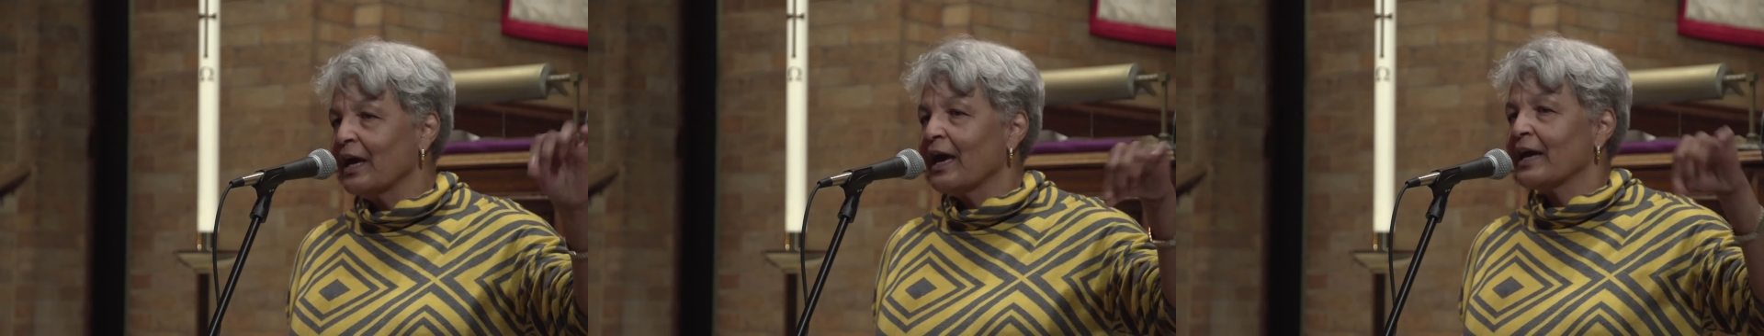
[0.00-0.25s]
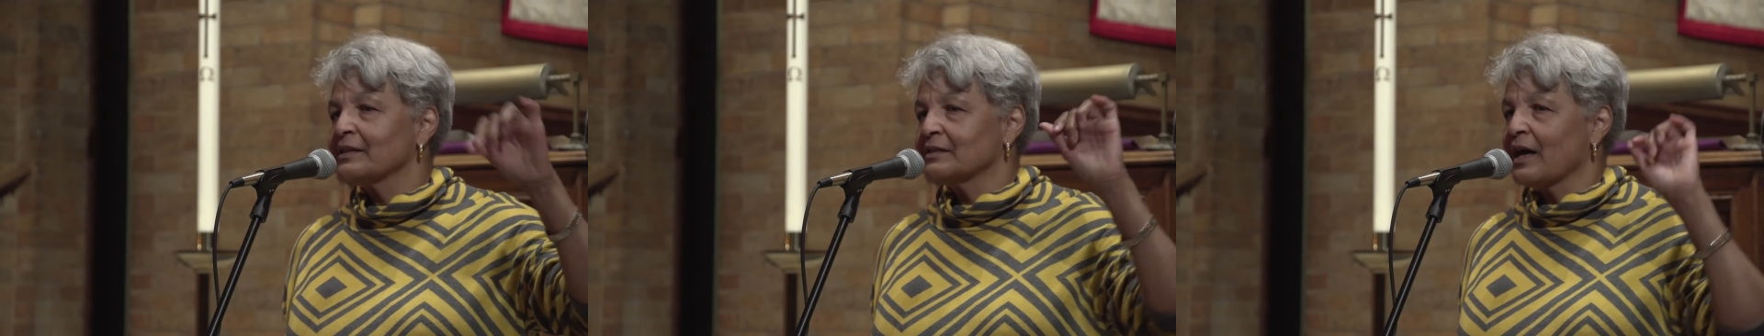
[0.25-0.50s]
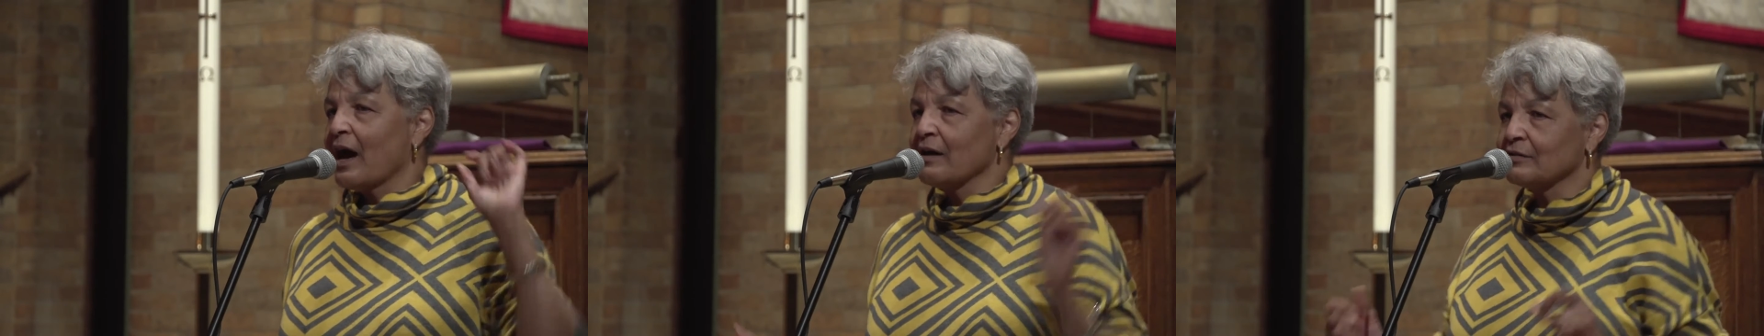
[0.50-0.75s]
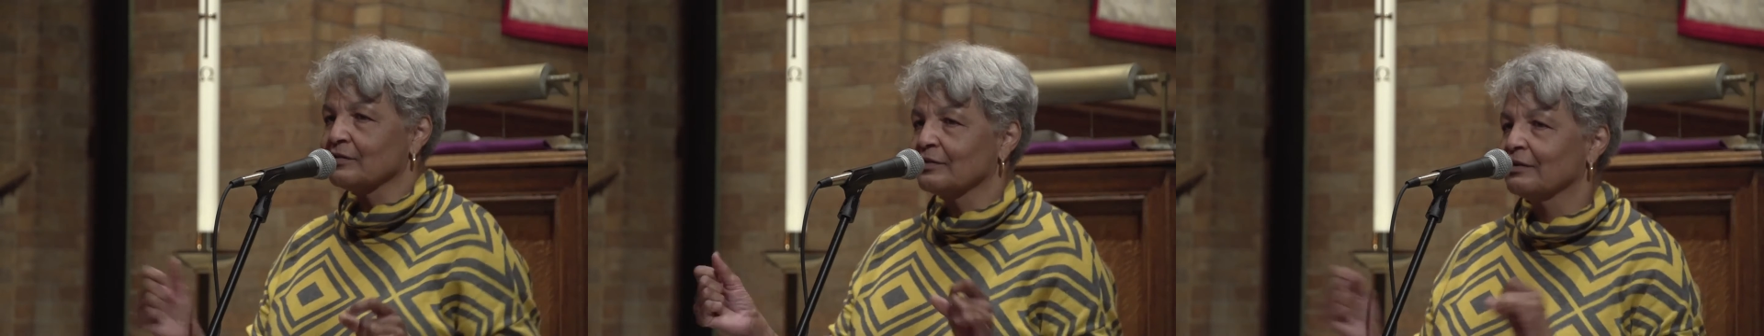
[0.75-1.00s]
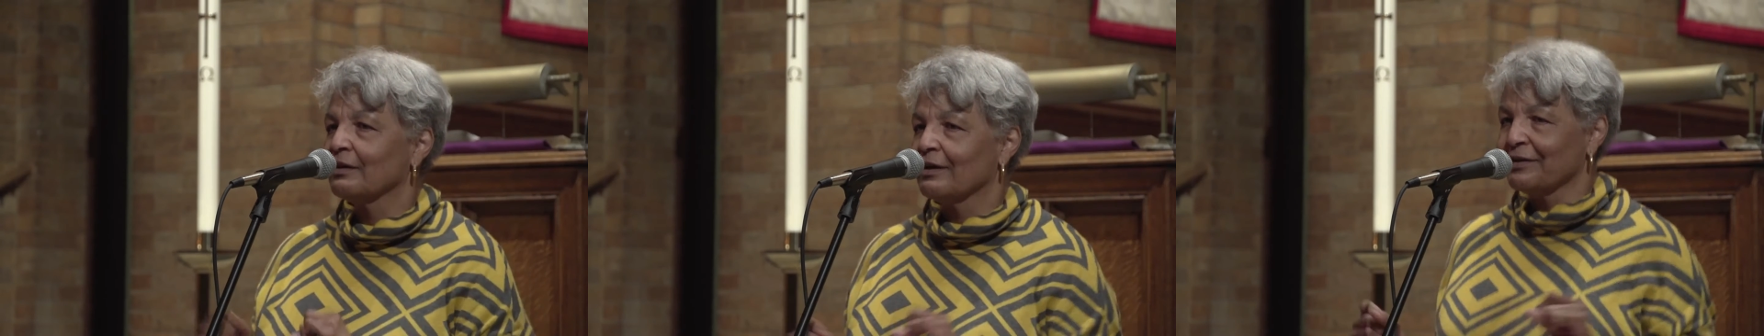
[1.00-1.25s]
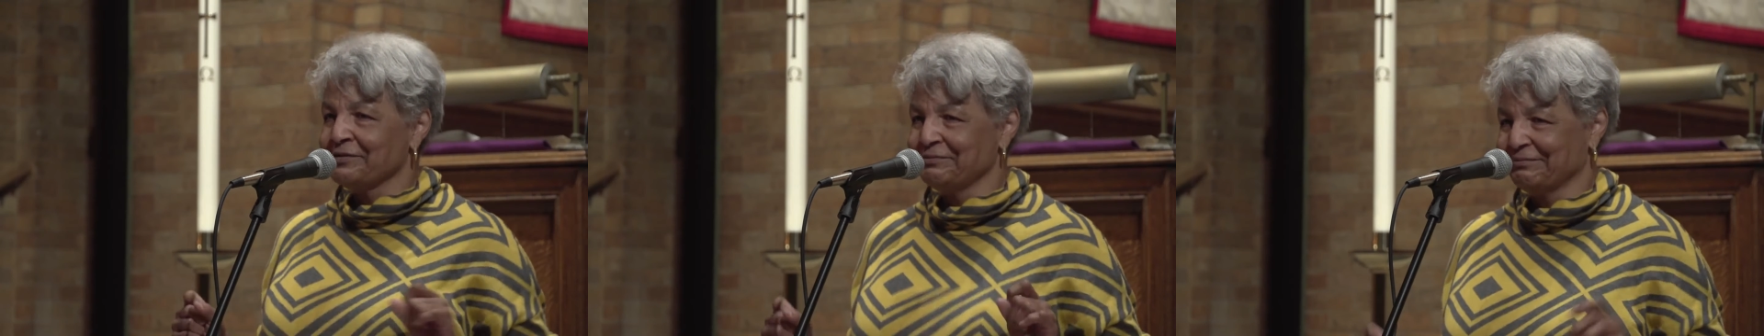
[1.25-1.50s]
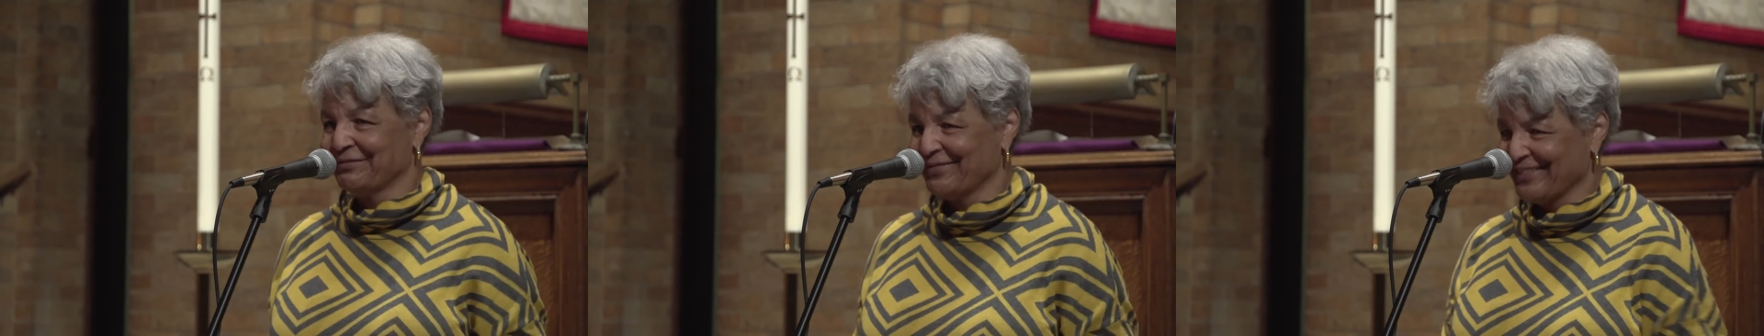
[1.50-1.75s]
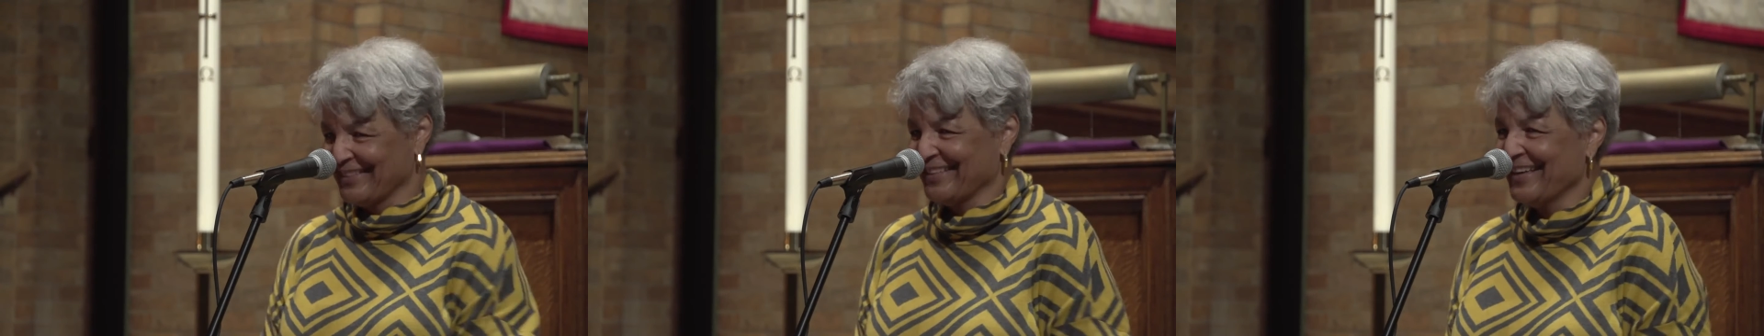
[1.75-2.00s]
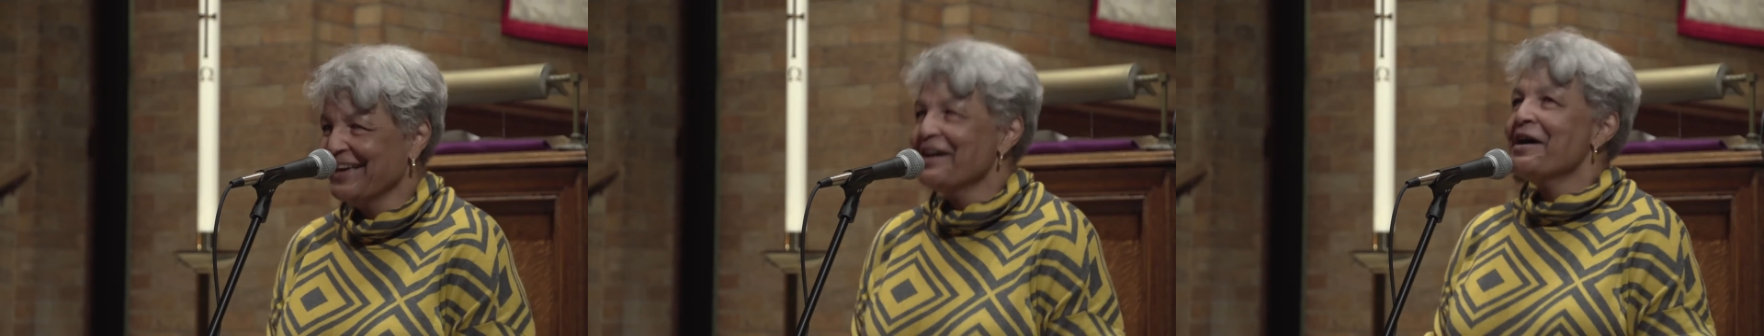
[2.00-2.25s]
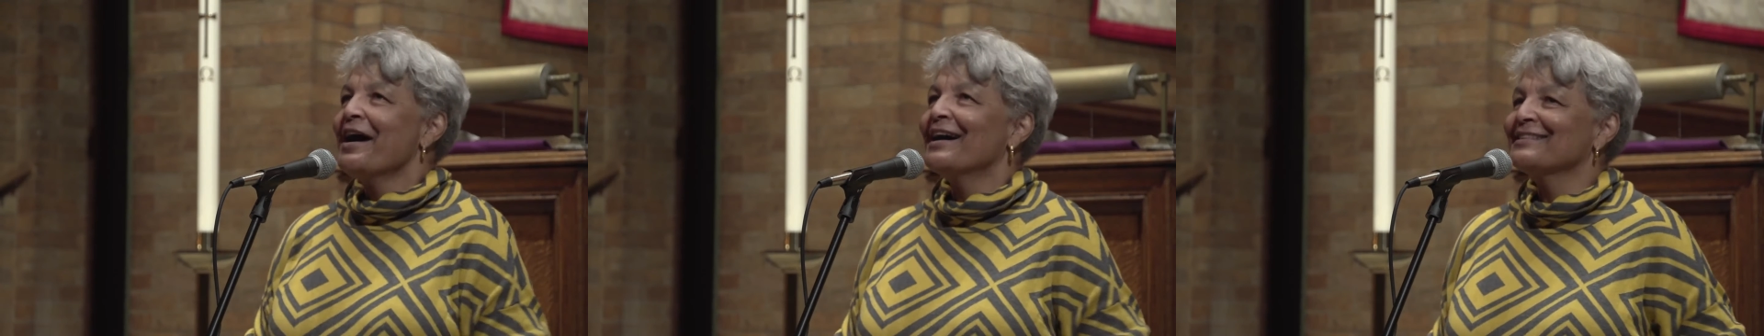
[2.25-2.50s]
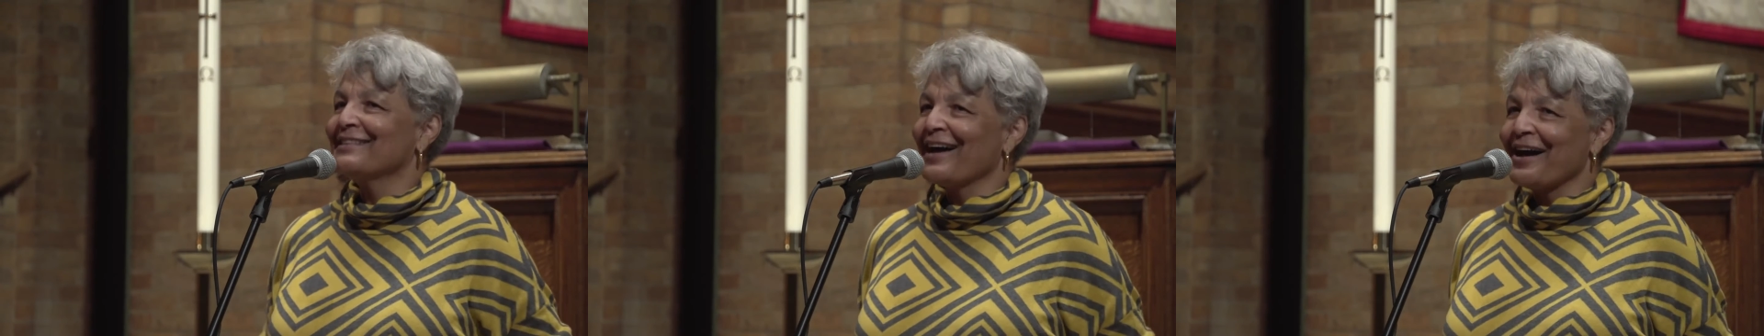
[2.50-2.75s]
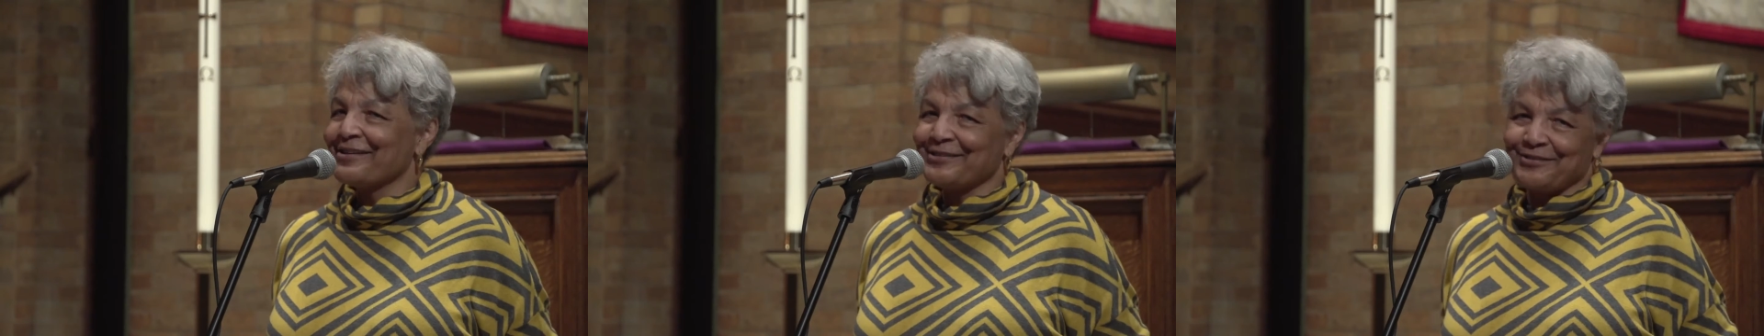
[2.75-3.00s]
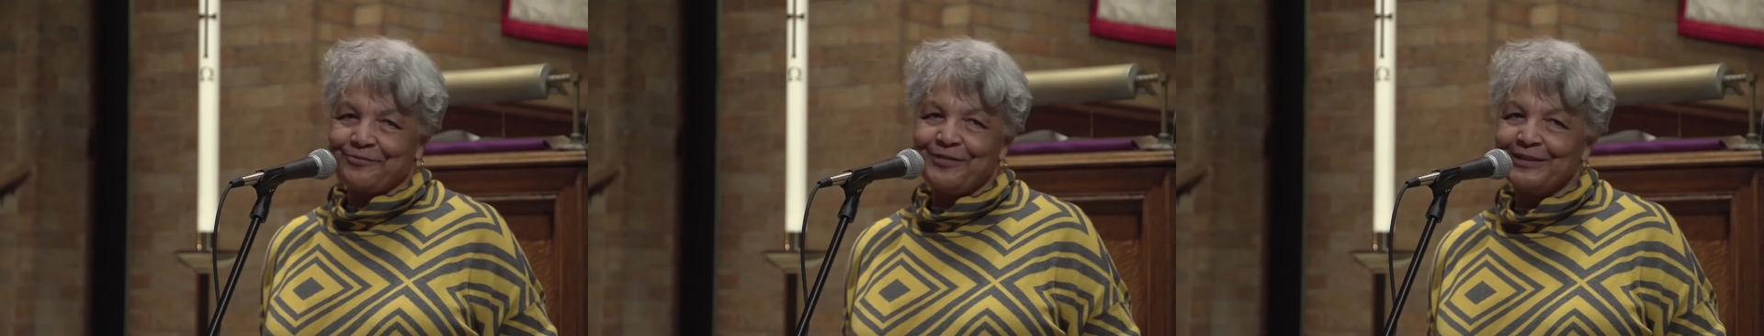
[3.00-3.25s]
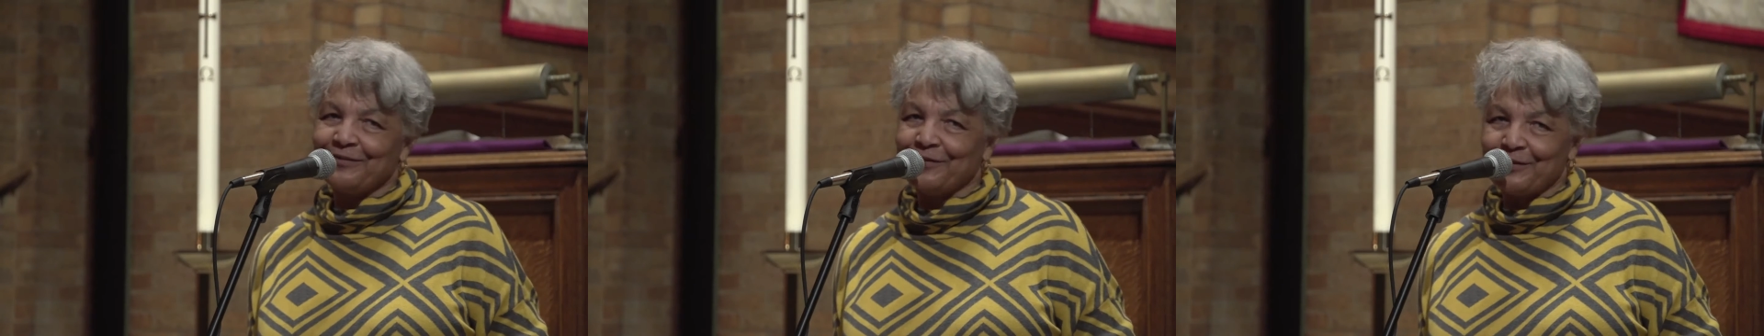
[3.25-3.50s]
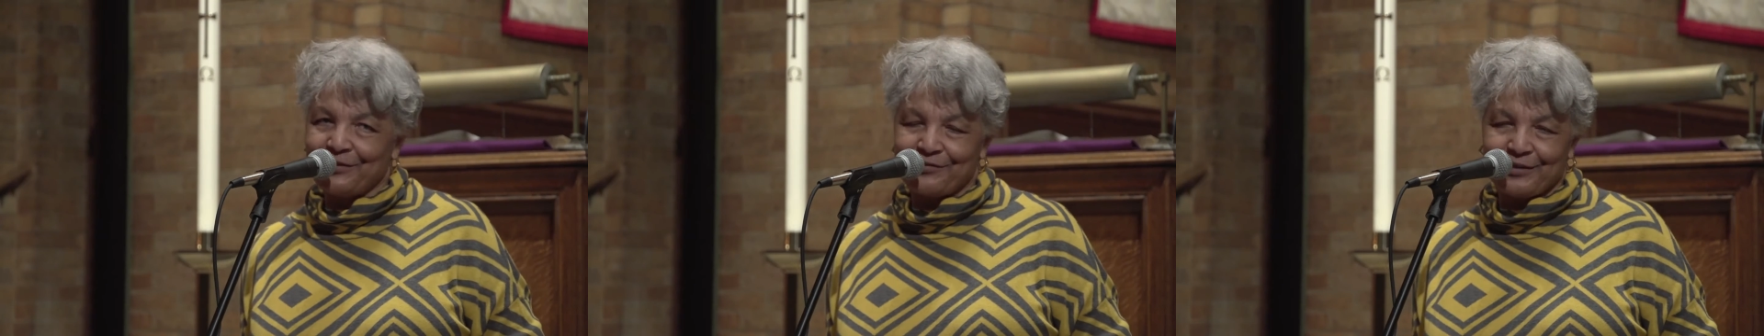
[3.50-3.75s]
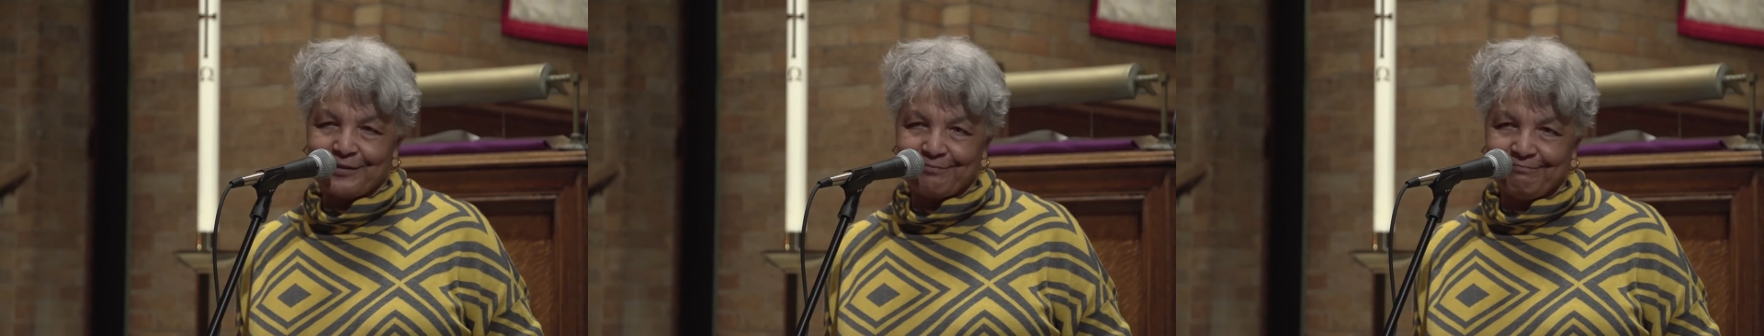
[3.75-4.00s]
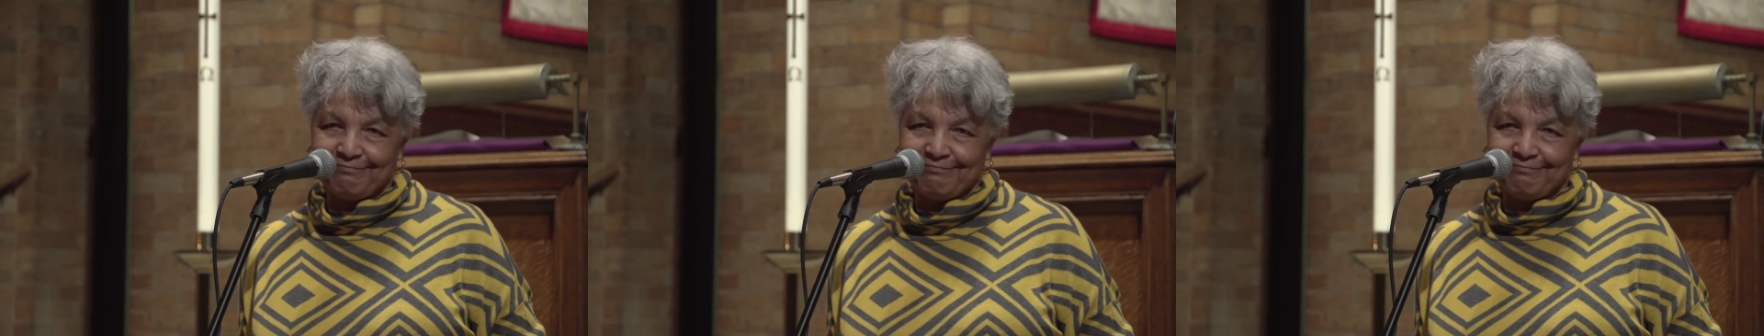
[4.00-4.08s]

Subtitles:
as the house as the house on 55th Street.